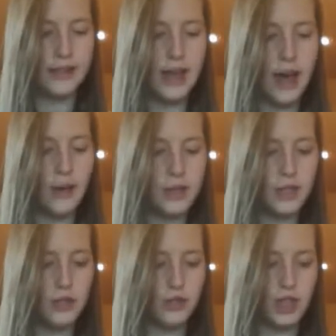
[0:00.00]
As Hal
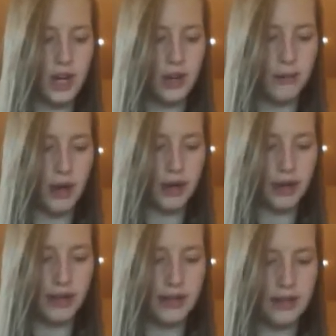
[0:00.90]
reached into his jacket
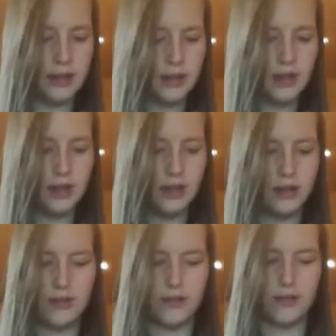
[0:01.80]
pocket, I said,
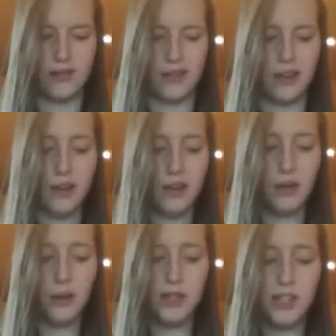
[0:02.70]
"I don't
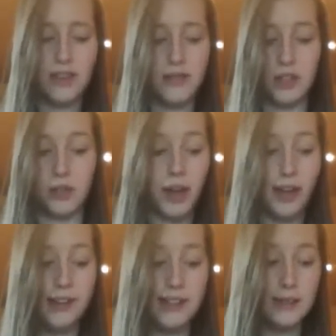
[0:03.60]
know what she left you
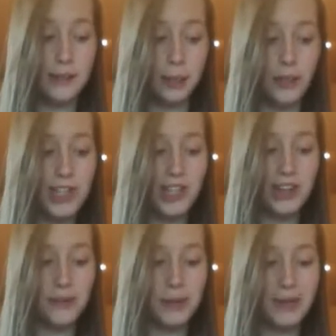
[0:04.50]
guys, but what she
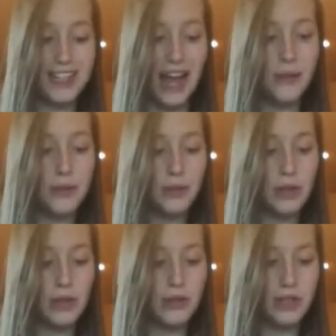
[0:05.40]
left me makes
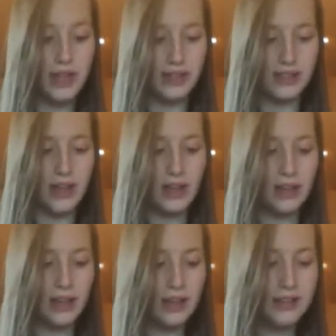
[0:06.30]
absolutely no sense.
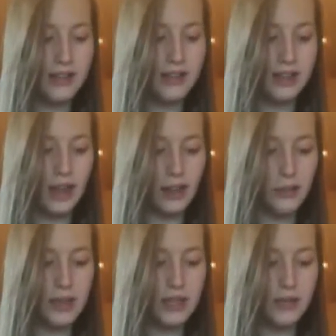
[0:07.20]
It's this yellow
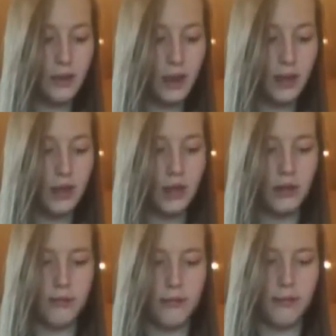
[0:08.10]
piece of a
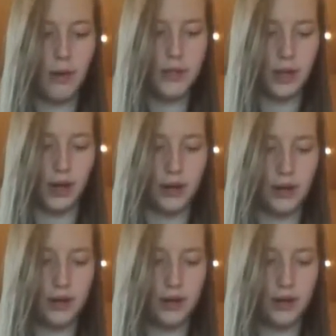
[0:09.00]
postcard,"